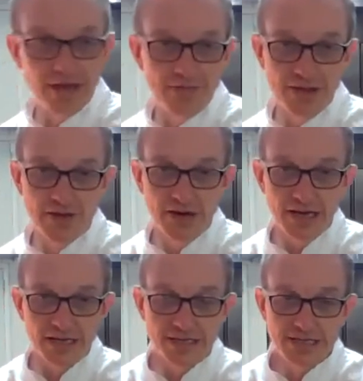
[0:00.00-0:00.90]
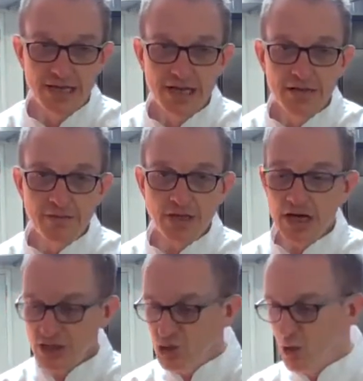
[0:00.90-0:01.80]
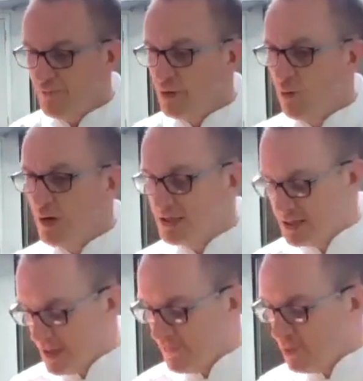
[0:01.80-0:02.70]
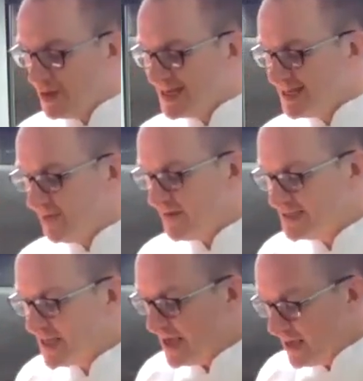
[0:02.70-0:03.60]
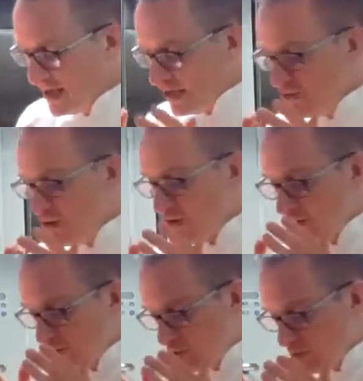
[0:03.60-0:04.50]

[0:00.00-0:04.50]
adding of the ingredients. But yeah, sure. If you want it, if I say, to